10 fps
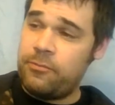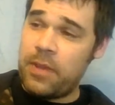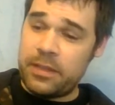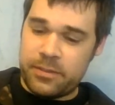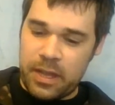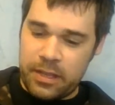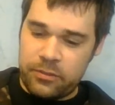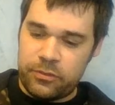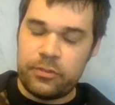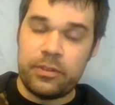Fate
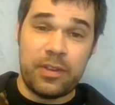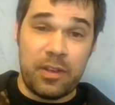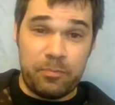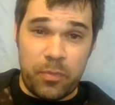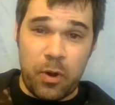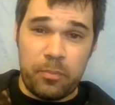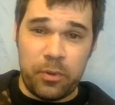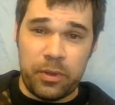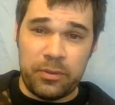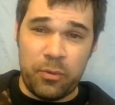dice, you got
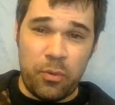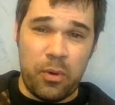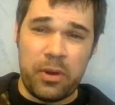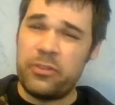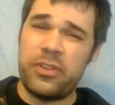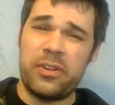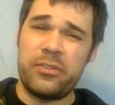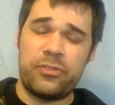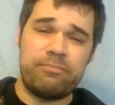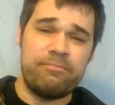purple and orange,
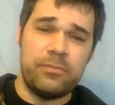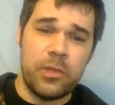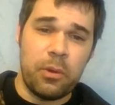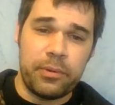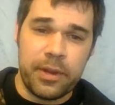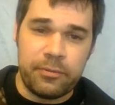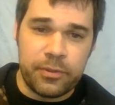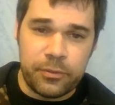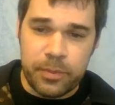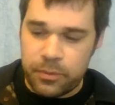there's no
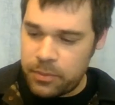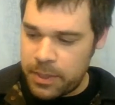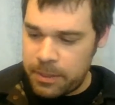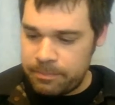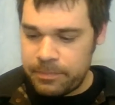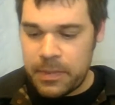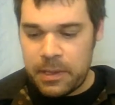difference between them,